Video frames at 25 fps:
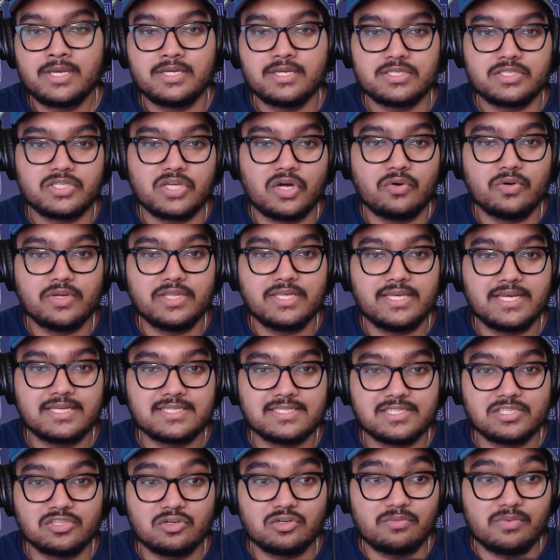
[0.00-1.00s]
Toney
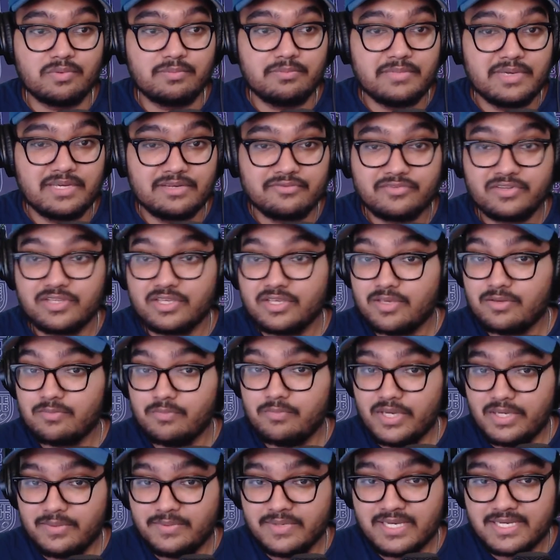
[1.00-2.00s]
gets a little bit miffed,
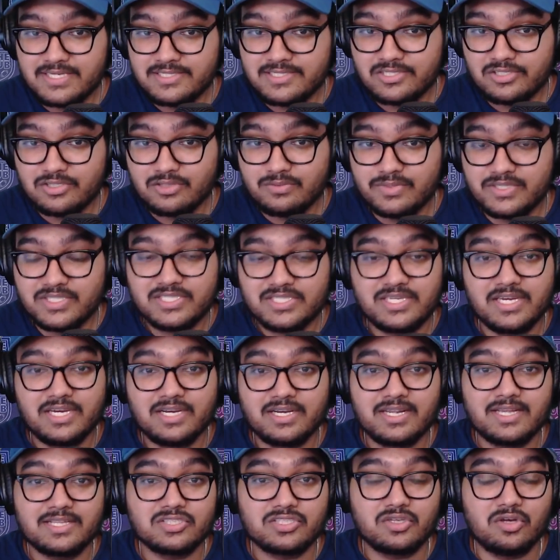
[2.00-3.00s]
maybe gets a little bit
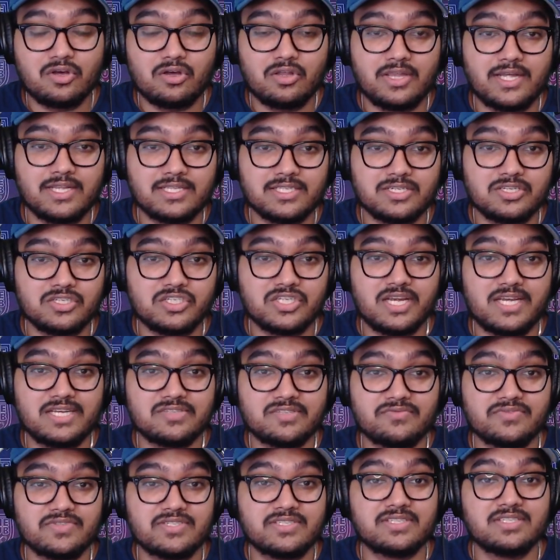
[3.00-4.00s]
scared, gets hauled onto a
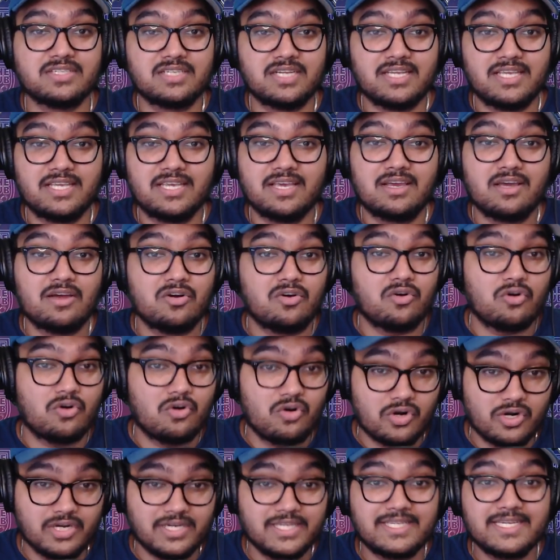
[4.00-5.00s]
Giants facility,
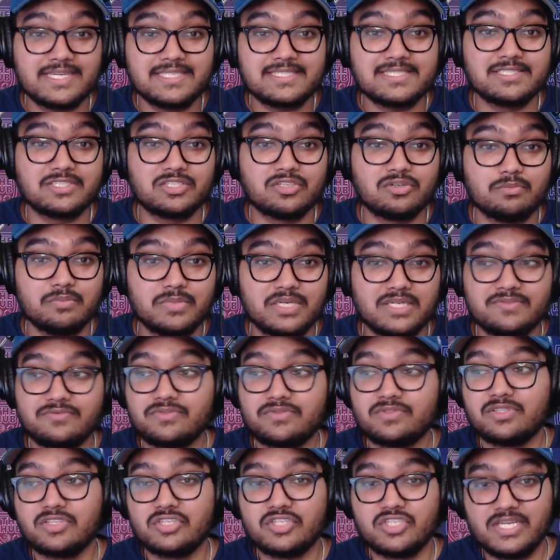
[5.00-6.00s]
or he gets a little
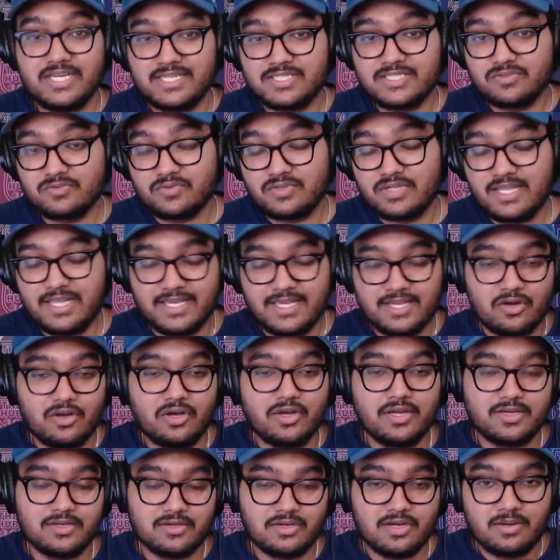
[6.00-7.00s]
miffed. The Giants were like,
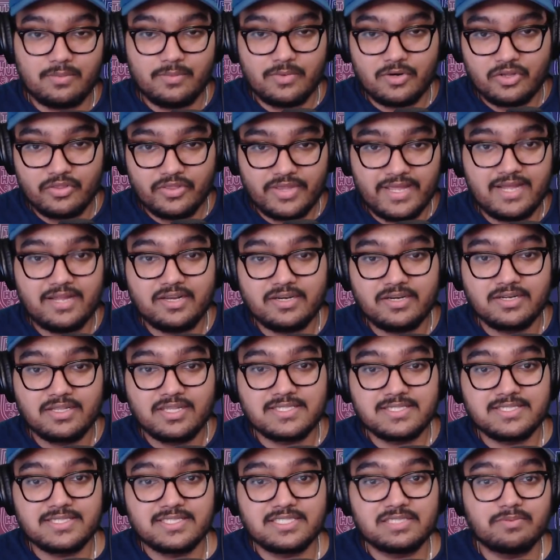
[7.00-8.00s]
hey, come on down here,
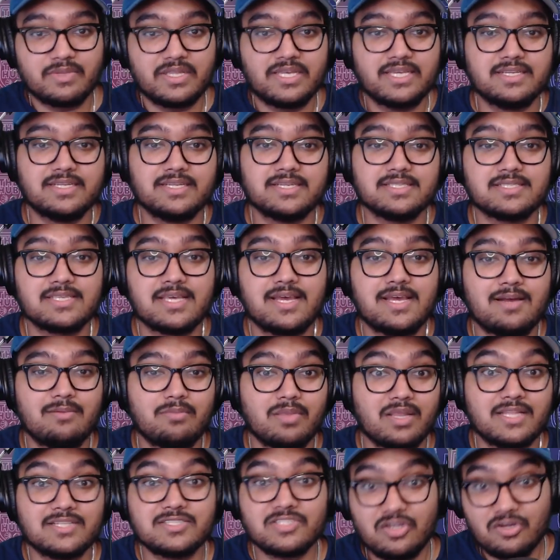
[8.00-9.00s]
let's explain this,
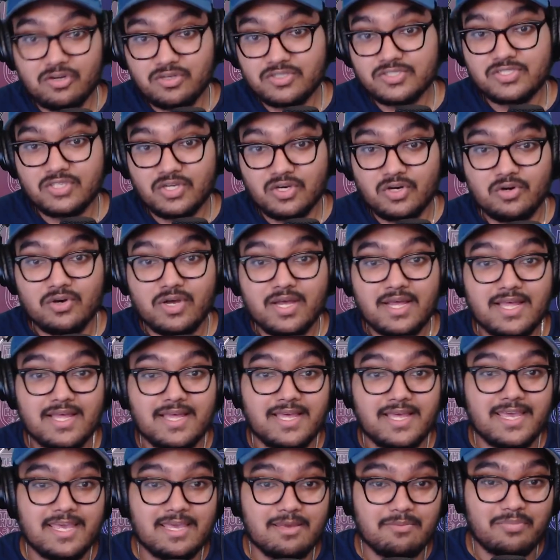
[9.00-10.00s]
but let's also
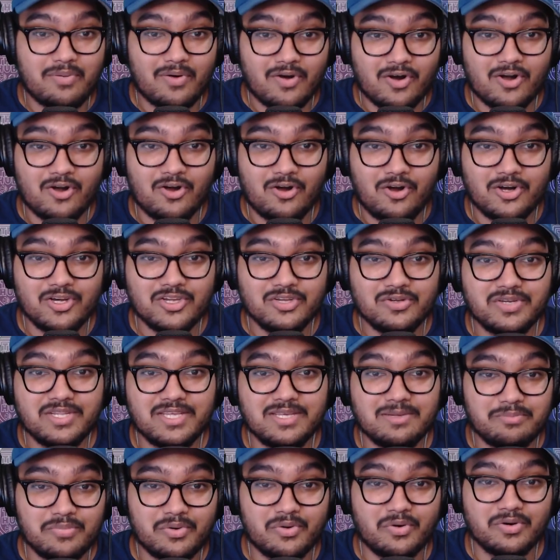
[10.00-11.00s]
impart on you
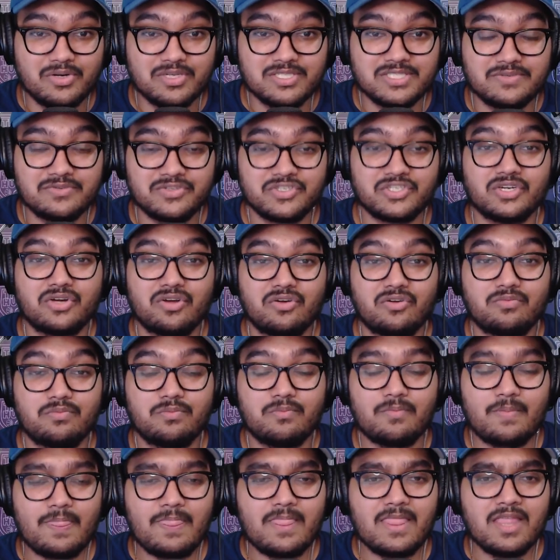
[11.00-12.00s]
the importance of
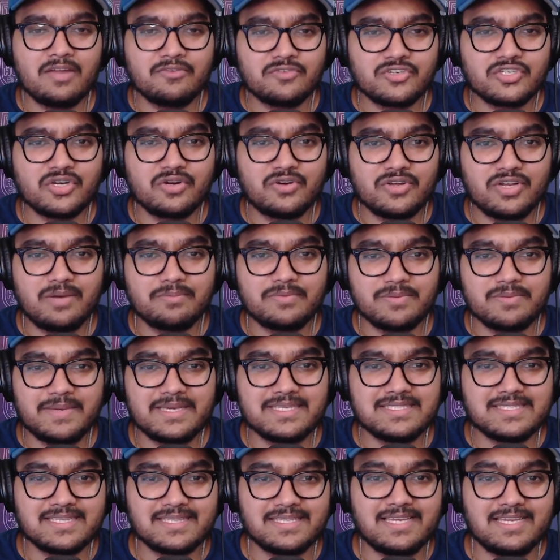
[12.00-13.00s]
showing up to
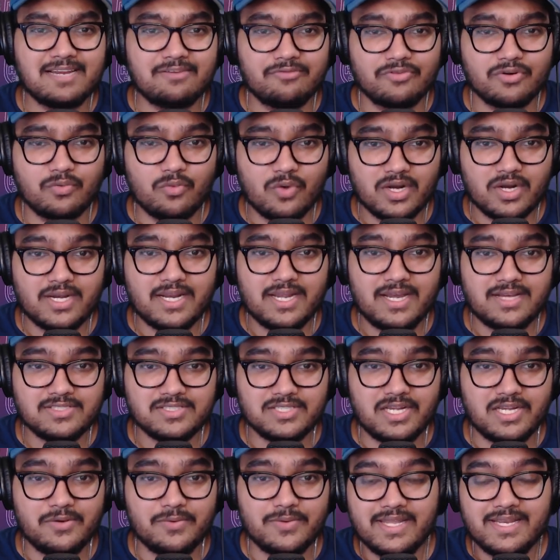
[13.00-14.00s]
basically every workout
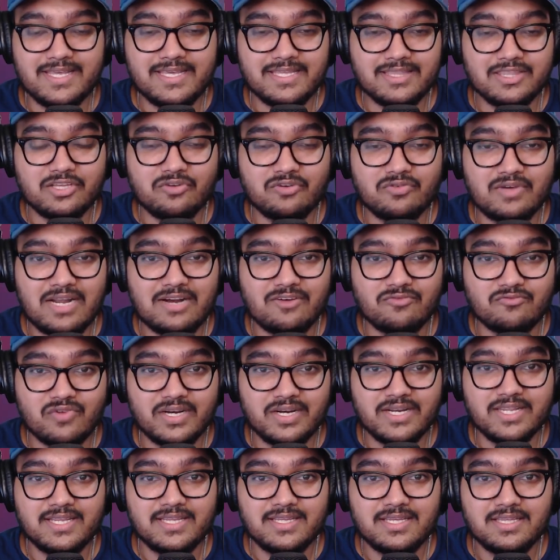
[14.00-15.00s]
so that we can hit the ground
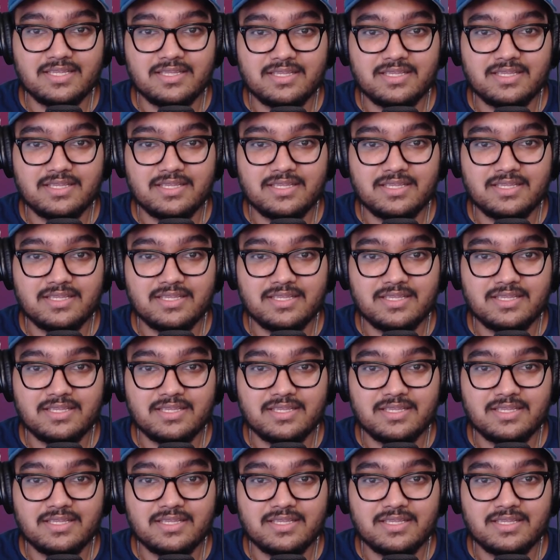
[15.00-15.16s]
running